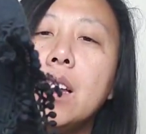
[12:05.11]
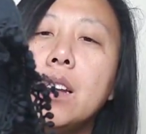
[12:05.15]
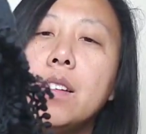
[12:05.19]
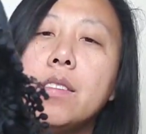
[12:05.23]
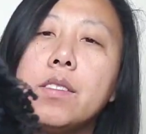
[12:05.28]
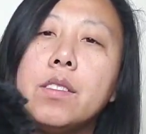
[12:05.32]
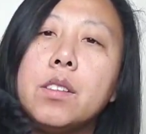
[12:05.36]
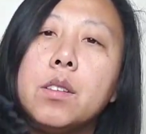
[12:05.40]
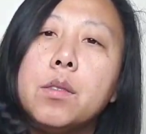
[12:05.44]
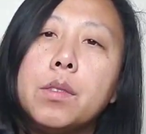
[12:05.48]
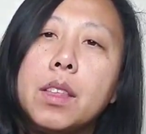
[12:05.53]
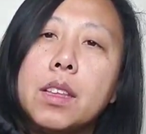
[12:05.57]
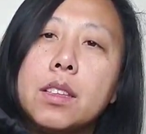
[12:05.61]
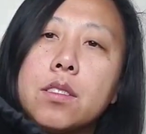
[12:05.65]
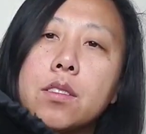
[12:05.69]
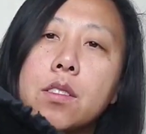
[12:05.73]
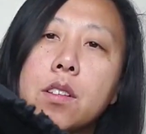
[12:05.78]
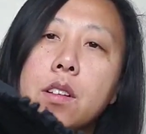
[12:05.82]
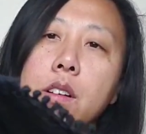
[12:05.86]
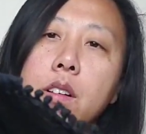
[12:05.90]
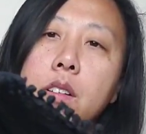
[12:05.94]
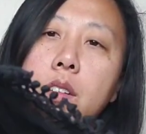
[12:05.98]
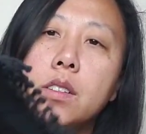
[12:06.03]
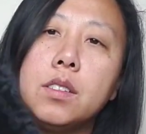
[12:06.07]
even know what that's
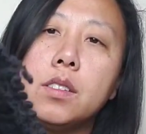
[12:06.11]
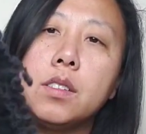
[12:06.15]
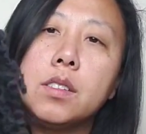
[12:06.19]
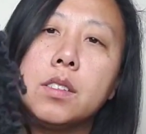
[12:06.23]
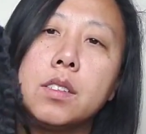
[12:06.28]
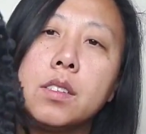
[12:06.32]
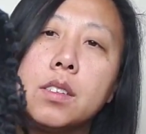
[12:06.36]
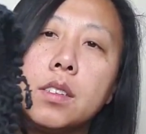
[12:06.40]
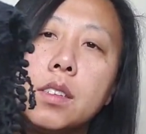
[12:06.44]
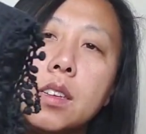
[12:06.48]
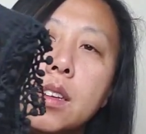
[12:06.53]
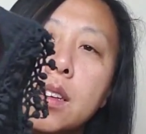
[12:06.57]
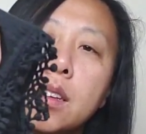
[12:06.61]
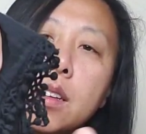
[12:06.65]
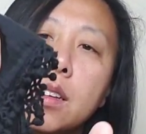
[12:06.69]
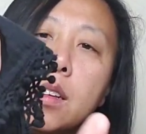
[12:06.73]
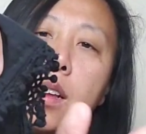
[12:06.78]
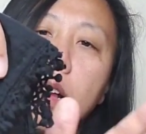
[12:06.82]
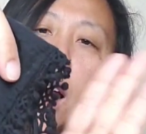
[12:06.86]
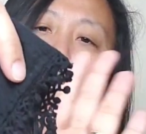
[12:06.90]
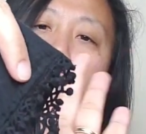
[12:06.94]
called. I